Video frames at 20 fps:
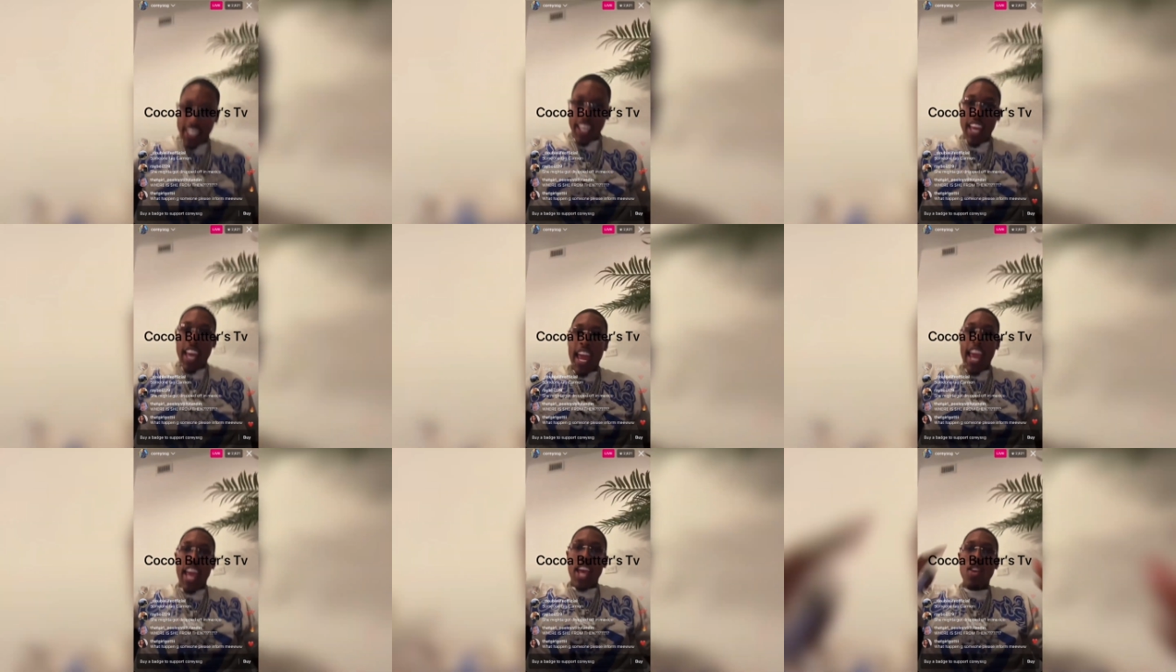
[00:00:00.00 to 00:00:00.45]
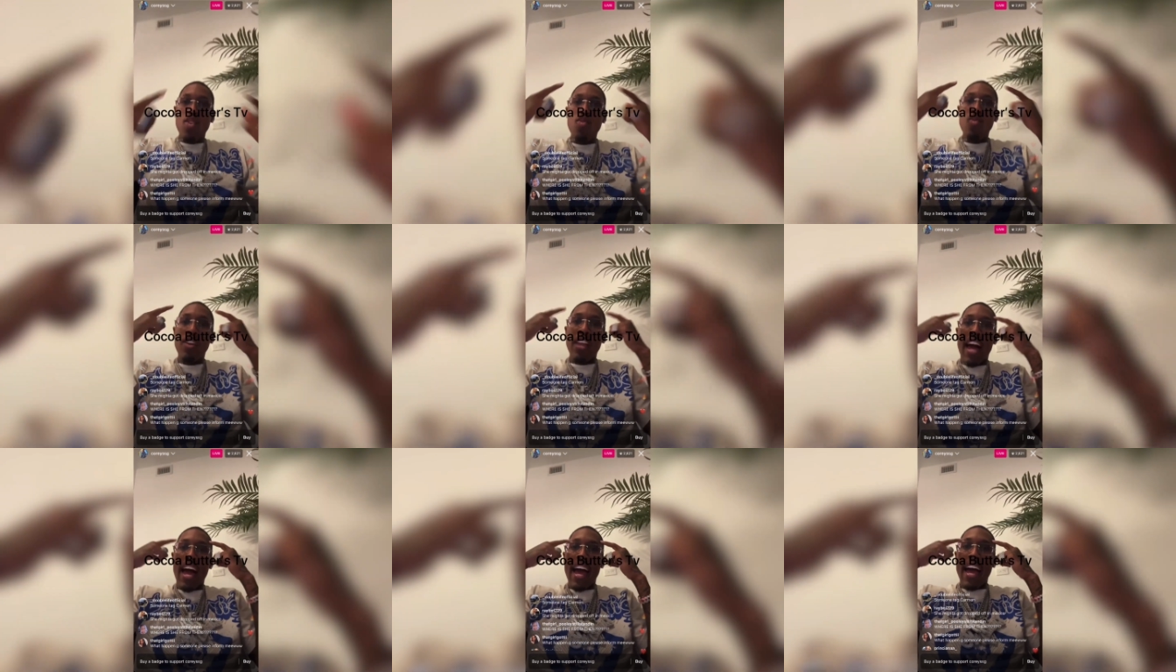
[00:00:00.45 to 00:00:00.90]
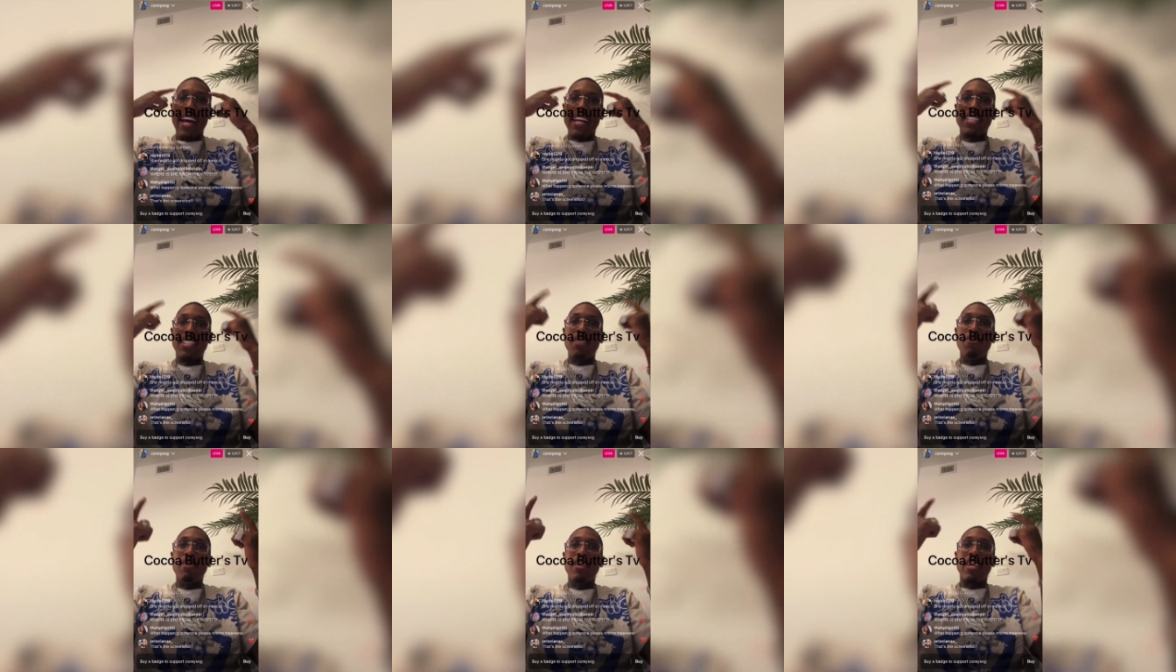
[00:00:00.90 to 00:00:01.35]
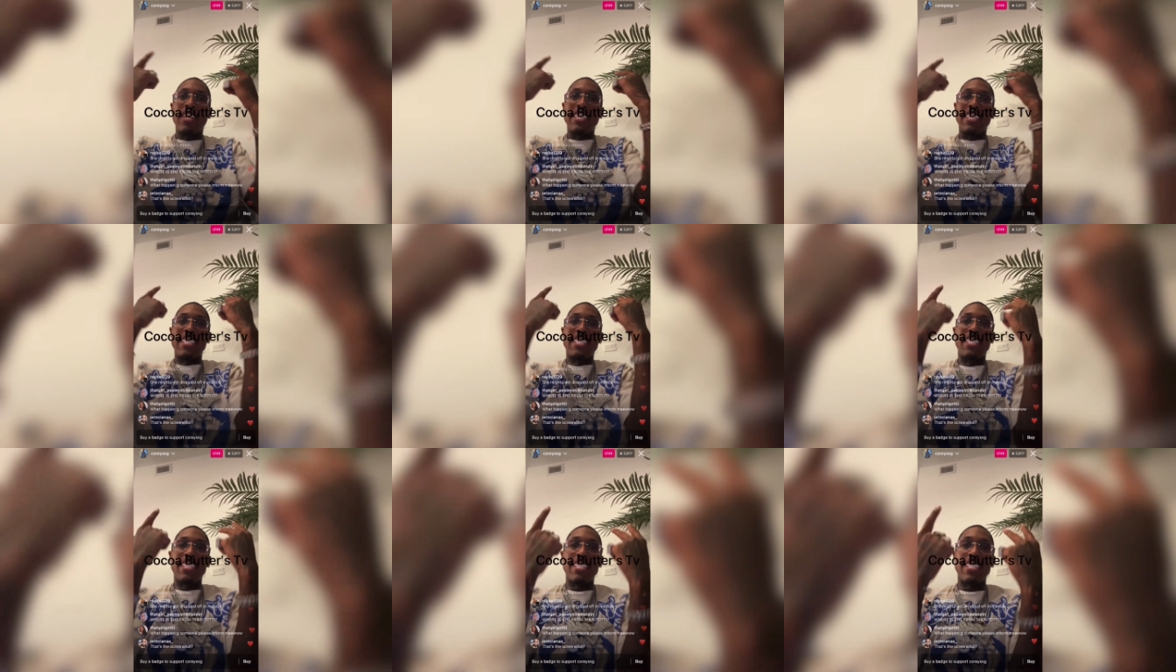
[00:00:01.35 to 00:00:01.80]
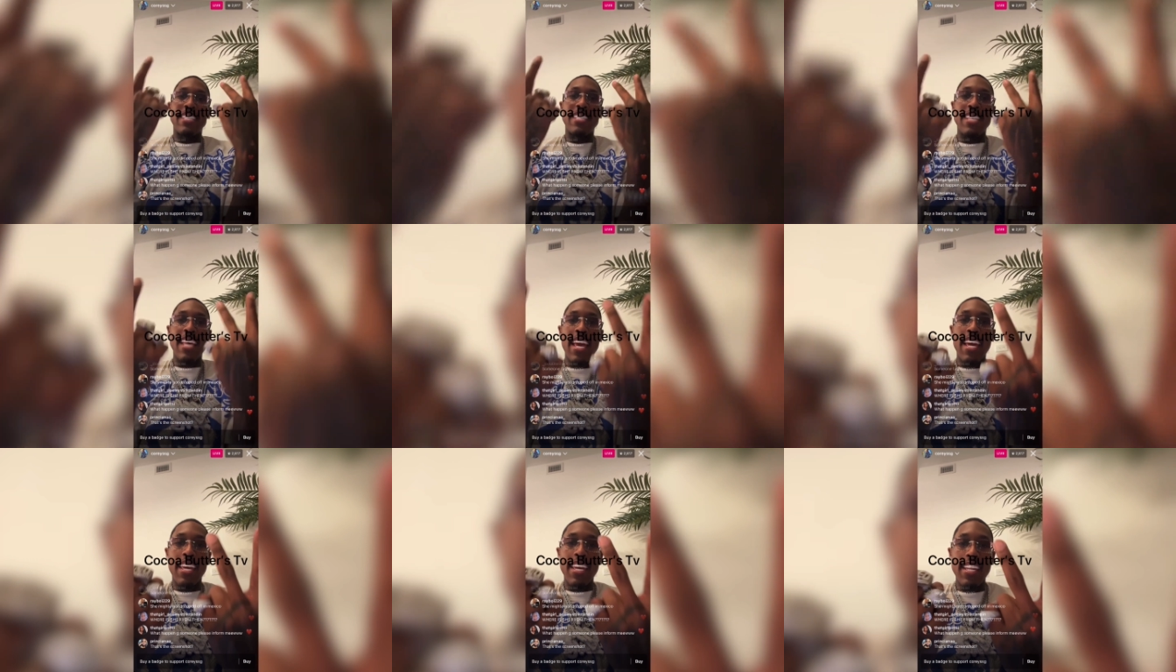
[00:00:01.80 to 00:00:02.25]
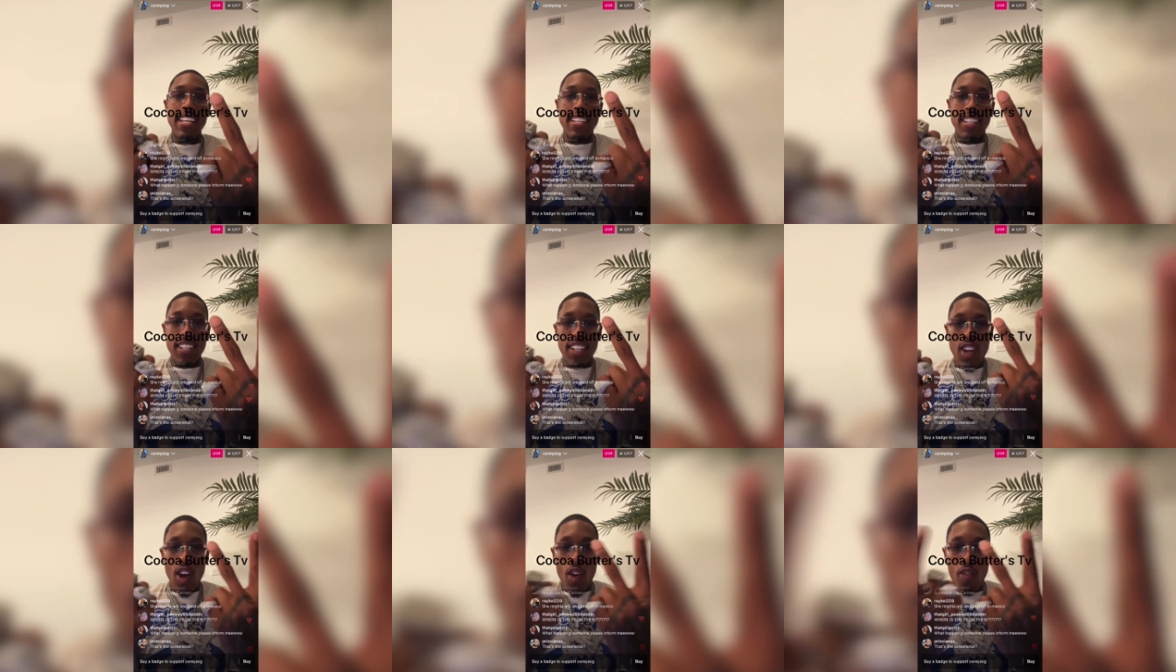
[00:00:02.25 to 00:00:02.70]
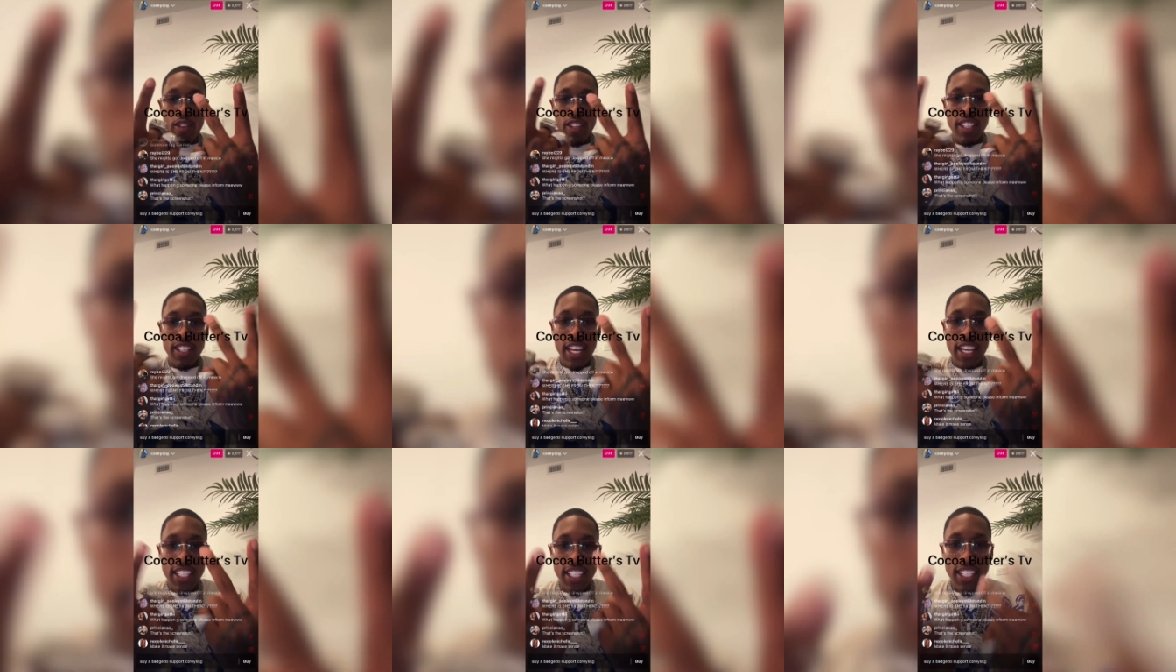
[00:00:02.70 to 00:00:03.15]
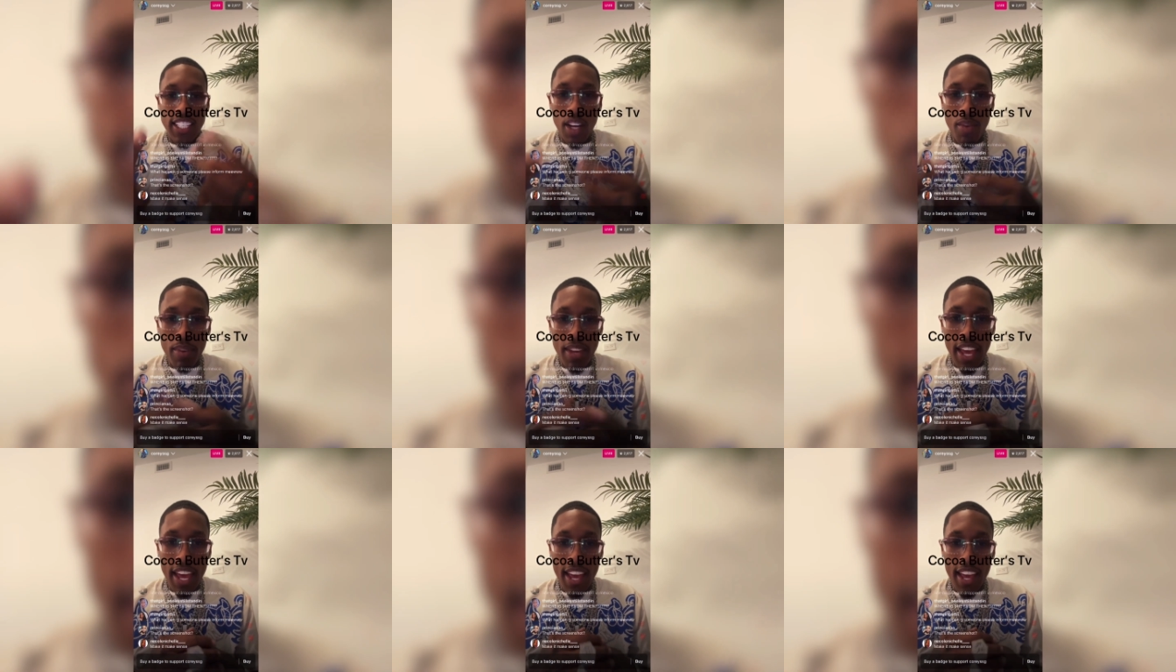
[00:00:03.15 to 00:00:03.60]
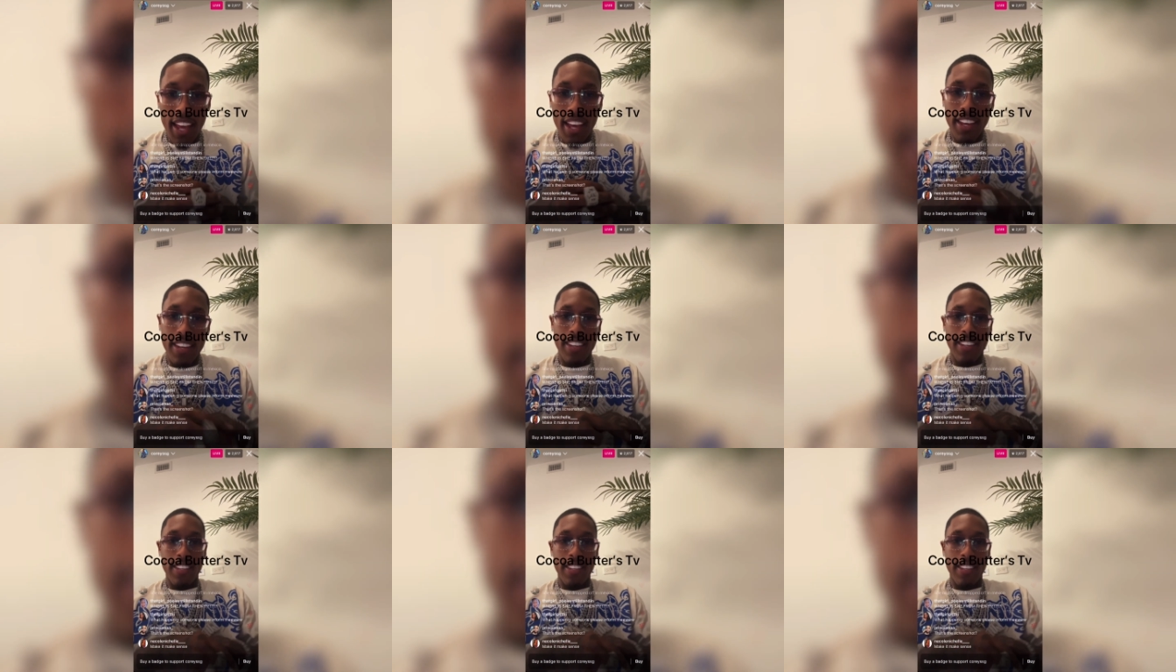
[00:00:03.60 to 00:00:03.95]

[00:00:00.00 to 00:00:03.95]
and you lied to me the second conversation that we had.